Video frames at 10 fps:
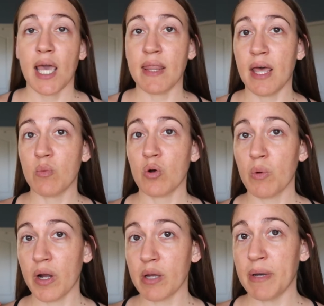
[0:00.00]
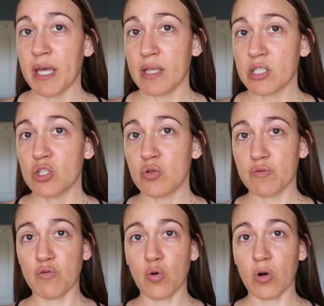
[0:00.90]
And then we're wearing a bathing suit
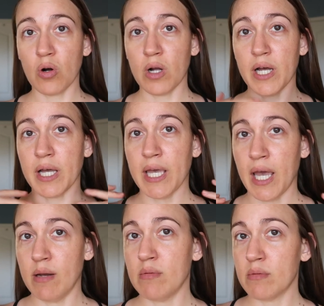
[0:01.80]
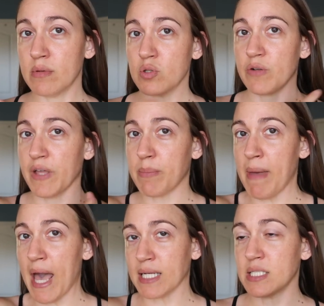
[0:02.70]
for, again, sort of like
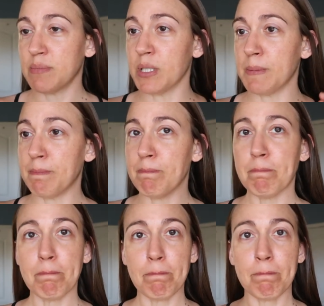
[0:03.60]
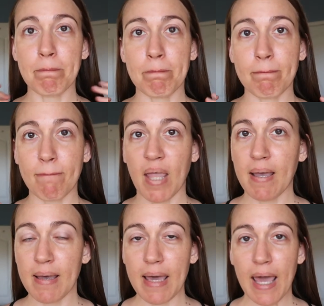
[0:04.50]
maximum
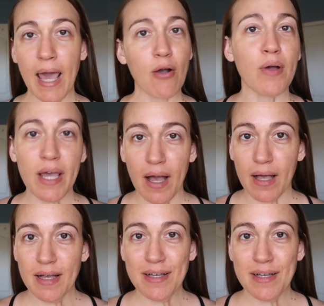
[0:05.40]
area